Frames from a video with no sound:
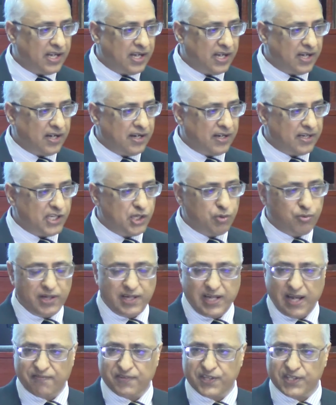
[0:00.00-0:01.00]
UN
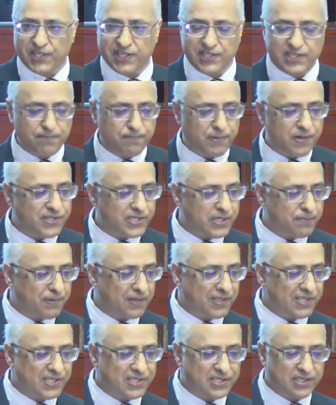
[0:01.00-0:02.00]
FCCC
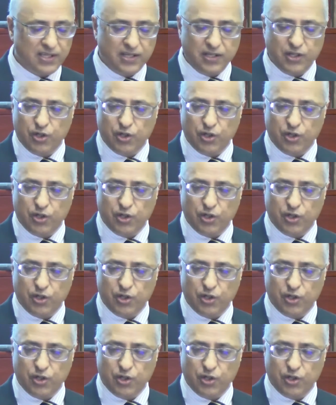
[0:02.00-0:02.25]
principles